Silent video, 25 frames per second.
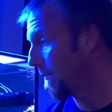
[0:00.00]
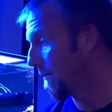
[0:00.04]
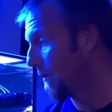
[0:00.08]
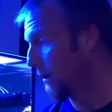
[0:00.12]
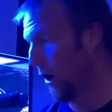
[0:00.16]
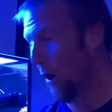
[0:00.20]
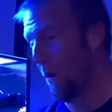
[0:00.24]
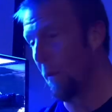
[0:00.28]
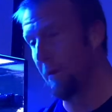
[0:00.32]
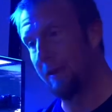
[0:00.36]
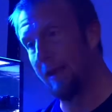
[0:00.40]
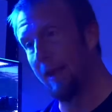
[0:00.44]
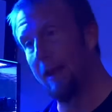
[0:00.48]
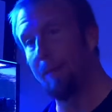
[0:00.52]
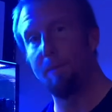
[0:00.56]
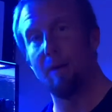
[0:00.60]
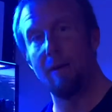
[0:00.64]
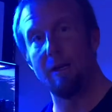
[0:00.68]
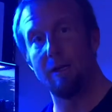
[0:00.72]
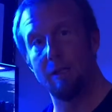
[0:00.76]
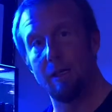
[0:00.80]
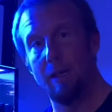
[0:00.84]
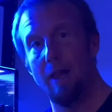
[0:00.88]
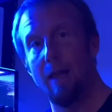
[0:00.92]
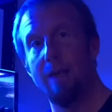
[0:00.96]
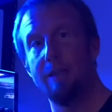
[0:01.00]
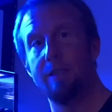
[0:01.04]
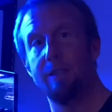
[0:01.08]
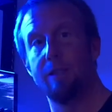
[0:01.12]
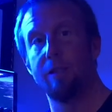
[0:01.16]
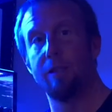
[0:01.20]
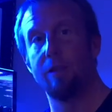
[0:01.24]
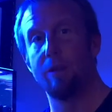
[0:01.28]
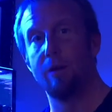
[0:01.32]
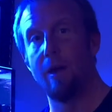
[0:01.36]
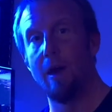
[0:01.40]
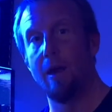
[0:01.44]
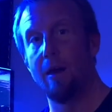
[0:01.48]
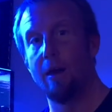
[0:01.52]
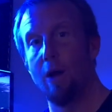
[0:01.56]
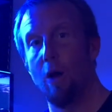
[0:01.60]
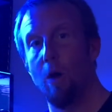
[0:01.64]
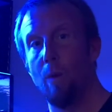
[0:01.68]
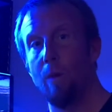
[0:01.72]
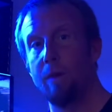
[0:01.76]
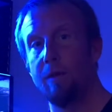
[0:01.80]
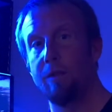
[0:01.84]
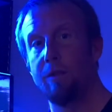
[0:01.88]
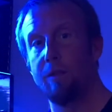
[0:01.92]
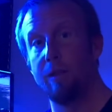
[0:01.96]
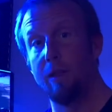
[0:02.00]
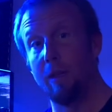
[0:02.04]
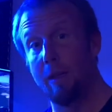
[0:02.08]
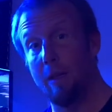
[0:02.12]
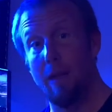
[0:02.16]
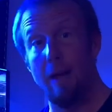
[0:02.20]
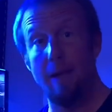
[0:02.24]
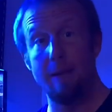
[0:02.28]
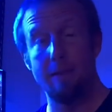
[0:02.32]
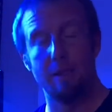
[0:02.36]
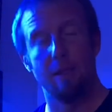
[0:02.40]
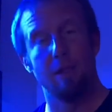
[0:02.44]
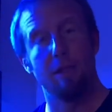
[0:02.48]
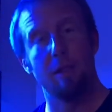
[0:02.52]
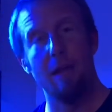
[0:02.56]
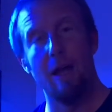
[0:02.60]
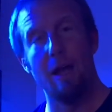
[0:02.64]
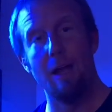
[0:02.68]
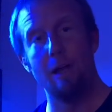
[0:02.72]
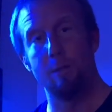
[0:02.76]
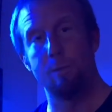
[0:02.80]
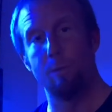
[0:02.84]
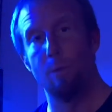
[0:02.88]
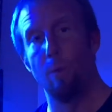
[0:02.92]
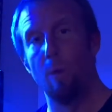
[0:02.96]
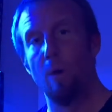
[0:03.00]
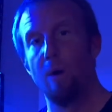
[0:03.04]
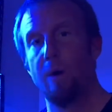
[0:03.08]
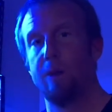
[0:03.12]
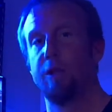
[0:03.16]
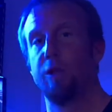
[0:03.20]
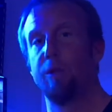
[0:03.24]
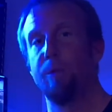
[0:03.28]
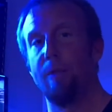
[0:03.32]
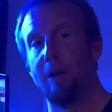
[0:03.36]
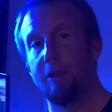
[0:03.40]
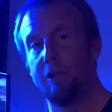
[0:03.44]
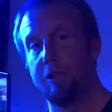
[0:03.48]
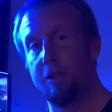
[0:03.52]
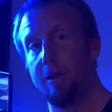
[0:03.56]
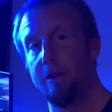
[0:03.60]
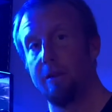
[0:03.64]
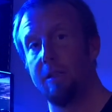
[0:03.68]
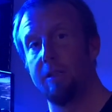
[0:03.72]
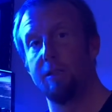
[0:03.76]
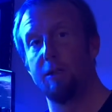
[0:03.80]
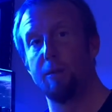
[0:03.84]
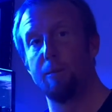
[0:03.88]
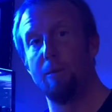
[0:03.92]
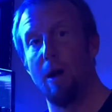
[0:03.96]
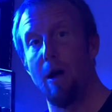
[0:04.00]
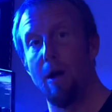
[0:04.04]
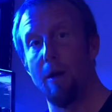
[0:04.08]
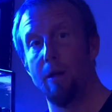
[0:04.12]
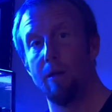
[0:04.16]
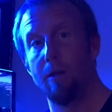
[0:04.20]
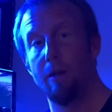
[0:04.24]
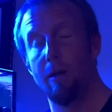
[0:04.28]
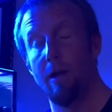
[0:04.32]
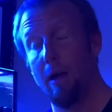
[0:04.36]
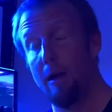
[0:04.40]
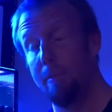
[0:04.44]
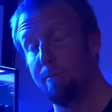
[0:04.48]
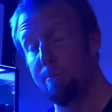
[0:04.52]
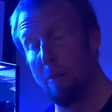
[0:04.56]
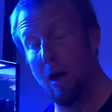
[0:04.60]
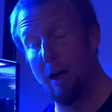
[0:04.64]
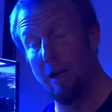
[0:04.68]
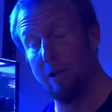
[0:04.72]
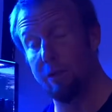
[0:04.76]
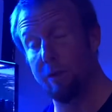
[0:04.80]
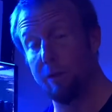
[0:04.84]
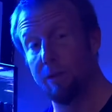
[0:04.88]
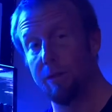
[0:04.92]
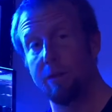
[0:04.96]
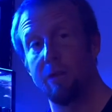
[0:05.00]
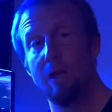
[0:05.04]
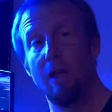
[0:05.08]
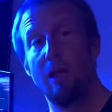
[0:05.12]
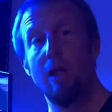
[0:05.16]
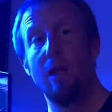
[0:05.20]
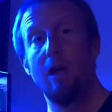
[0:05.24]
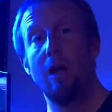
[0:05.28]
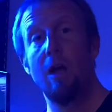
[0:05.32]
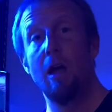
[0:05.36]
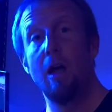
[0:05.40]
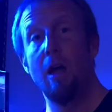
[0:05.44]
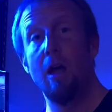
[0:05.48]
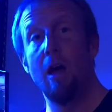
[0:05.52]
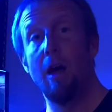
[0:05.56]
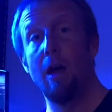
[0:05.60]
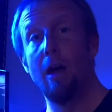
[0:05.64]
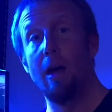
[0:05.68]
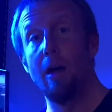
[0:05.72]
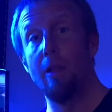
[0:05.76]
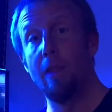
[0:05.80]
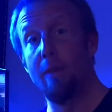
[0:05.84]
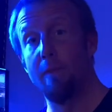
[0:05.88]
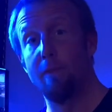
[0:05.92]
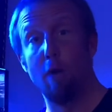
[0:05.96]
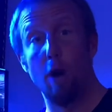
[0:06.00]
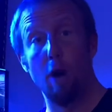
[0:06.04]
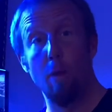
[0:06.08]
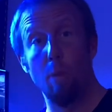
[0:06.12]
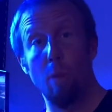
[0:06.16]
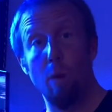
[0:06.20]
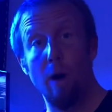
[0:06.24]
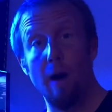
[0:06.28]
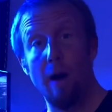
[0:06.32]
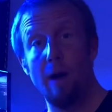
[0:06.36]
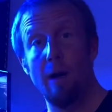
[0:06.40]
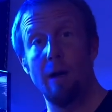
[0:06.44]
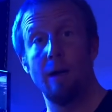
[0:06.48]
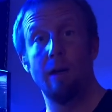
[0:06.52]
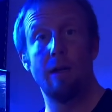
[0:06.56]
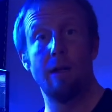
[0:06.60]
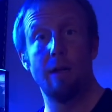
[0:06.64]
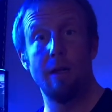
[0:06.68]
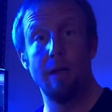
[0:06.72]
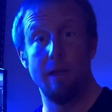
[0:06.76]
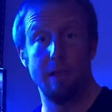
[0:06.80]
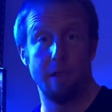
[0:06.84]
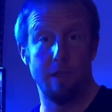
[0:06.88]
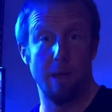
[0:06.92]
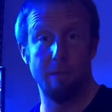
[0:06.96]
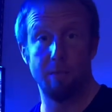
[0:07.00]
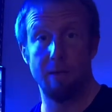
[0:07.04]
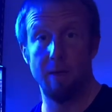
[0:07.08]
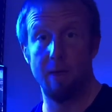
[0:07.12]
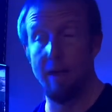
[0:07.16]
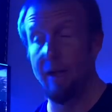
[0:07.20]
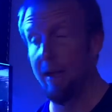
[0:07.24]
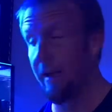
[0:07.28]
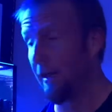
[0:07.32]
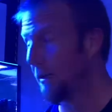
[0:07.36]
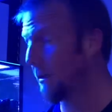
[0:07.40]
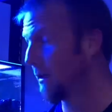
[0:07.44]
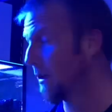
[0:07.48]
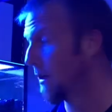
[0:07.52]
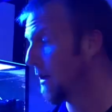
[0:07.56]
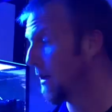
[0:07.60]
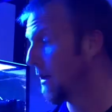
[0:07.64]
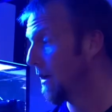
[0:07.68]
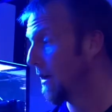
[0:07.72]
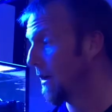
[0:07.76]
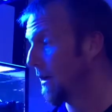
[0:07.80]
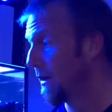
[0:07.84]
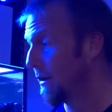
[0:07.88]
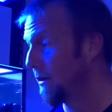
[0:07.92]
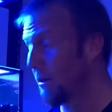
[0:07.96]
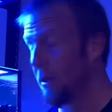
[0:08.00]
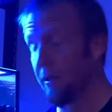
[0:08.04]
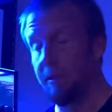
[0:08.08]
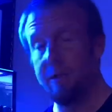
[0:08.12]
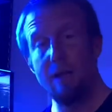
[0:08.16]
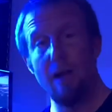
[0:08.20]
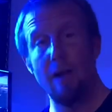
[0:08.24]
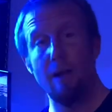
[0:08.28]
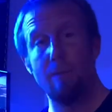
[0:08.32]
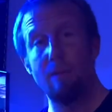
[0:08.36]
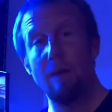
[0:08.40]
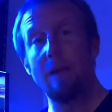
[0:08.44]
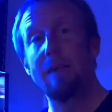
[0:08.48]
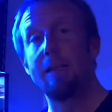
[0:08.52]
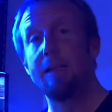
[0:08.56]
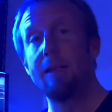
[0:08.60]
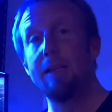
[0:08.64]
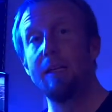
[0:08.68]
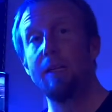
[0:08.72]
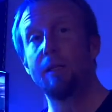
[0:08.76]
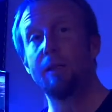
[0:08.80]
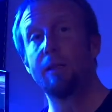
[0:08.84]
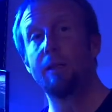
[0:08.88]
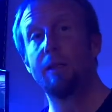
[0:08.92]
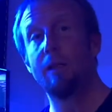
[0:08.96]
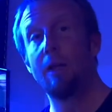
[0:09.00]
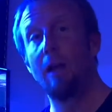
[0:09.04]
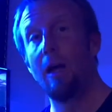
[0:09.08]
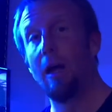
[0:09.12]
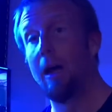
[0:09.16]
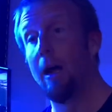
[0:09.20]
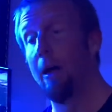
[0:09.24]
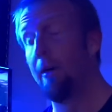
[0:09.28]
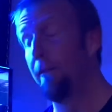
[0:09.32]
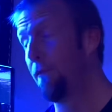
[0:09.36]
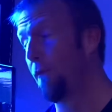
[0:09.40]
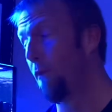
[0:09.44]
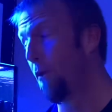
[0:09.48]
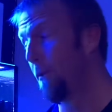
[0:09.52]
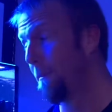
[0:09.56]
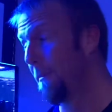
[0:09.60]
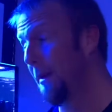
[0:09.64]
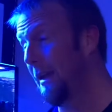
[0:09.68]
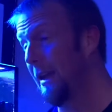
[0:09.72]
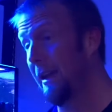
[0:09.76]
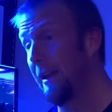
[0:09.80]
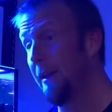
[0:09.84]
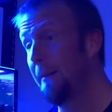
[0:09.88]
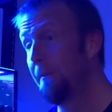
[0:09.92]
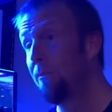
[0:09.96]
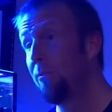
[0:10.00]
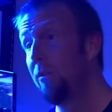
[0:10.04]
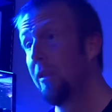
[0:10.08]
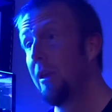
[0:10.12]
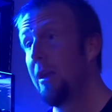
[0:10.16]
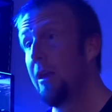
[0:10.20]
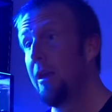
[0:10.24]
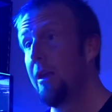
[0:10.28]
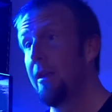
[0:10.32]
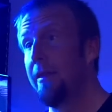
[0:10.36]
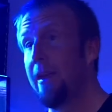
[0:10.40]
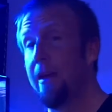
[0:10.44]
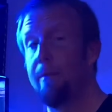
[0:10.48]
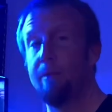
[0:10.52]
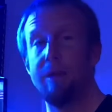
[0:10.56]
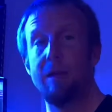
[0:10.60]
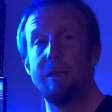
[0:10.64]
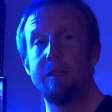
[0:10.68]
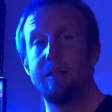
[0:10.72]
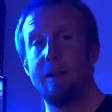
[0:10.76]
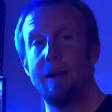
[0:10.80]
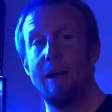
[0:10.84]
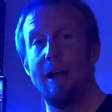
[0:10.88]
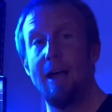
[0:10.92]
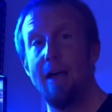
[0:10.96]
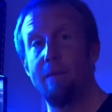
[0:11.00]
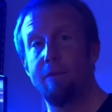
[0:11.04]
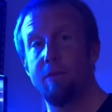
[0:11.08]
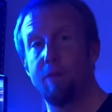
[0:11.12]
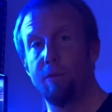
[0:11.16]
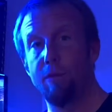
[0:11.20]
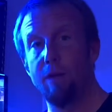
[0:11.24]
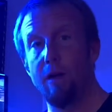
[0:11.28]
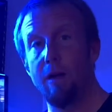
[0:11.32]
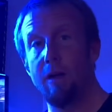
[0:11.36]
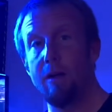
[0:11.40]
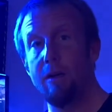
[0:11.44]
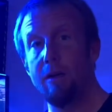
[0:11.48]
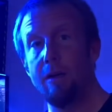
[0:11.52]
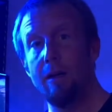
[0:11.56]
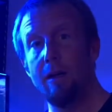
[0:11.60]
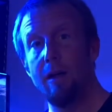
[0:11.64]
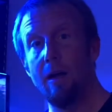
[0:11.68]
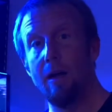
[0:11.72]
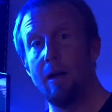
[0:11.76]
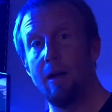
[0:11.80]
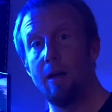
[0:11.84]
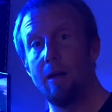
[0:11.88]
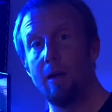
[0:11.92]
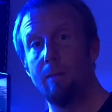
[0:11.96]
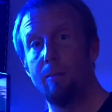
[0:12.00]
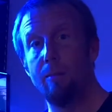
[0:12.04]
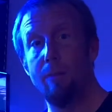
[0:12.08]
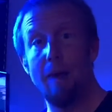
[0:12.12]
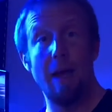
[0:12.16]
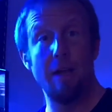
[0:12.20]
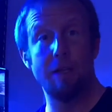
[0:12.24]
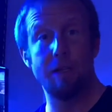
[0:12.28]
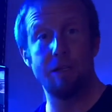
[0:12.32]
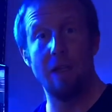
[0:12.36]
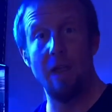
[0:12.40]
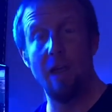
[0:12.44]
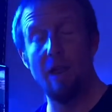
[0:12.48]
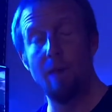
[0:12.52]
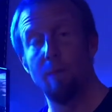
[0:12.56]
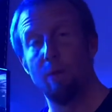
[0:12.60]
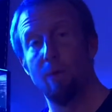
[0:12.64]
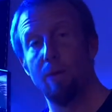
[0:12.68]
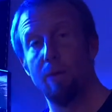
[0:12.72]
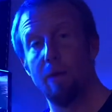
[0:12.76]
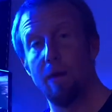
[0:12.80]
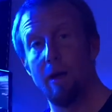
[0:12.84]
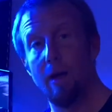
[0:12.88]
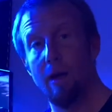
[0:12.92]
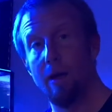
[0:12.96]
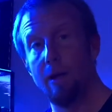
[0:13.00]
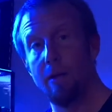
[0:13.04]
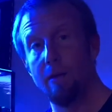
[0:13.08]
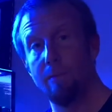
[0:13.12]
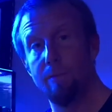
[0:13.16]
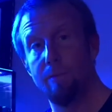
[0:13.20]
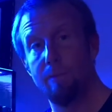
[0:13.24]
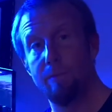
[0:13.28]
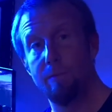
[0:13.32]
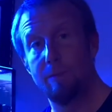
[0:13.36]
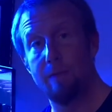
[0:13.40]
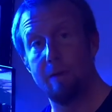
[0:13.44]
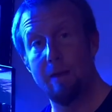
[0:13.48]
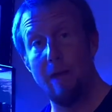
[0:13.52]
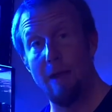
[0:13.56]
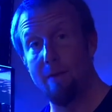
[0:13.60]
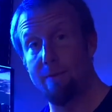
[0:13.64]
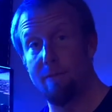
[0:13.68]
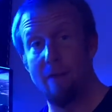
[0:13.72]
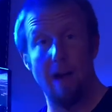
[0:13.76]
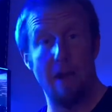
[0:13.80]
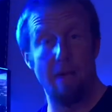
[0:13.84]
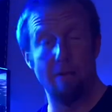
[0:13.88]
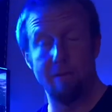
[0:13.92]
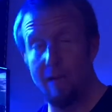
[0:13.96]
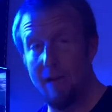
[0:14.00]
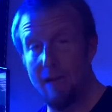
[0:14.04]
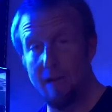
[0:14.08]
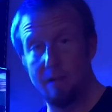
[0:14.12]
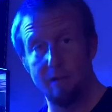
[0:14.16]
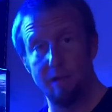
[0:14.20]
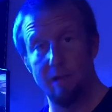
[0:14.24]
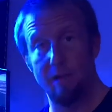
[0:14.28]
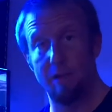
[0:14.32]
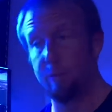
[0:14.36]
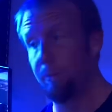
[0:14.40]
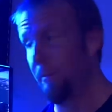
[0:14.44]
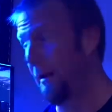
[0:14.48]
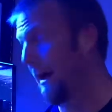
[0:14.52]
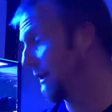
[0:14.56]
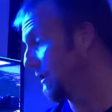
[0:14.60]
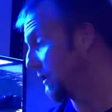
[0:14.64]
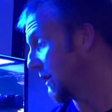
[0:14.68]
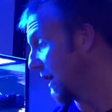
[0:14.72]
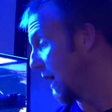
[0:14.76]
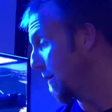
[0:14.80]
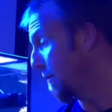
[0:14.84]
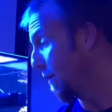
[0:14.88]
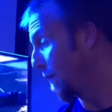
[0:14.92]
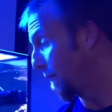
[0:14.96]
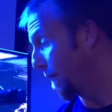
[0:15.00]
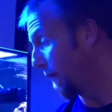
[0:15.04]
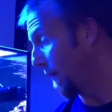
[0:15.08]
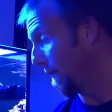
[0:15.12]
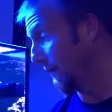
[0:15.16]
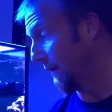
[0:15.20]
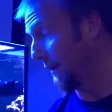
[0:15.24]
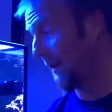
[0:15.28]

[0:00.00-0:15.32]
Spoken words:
you know, with the Apex Classic, you got to go into the Classic dashboard to make sure that your modules, the firmware is up to date. So it's not a big deal. For me, that means that I have to run patch cable, Cat 5, Cat 6 patch cable from